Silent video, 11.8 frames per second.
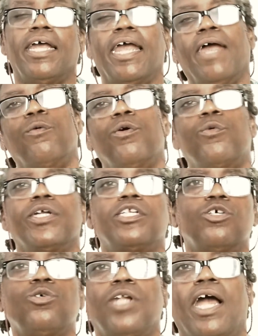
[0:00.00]
And when we
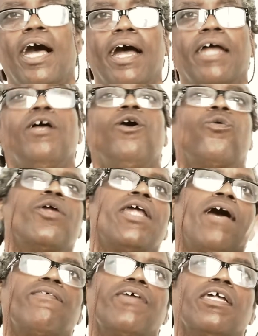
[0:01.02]
do lie, we
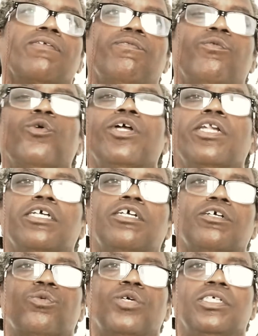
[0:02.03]
have a really
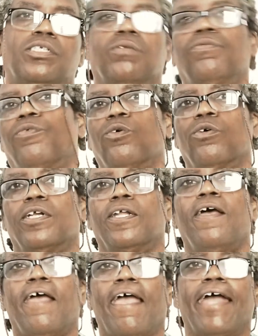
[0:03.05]
good reason for it.
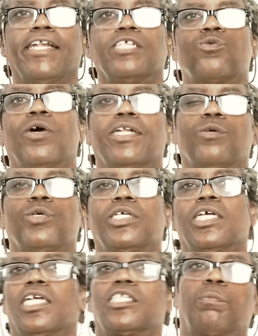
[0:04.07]
And it's one that we
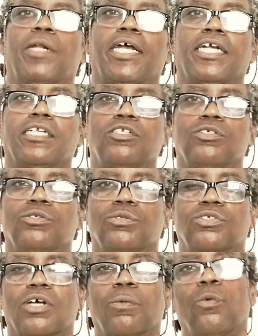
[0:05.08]
can explain to
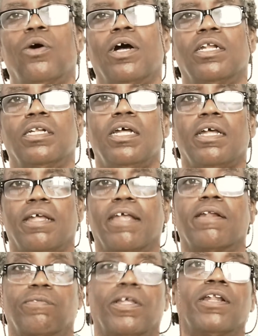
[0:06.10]
someone
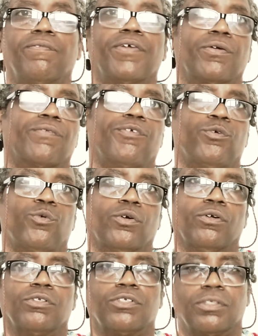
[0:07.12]
in a very few
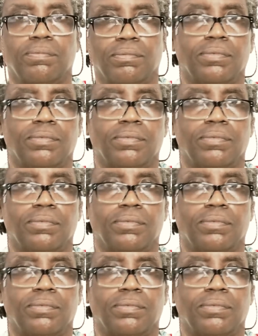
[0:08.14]
words.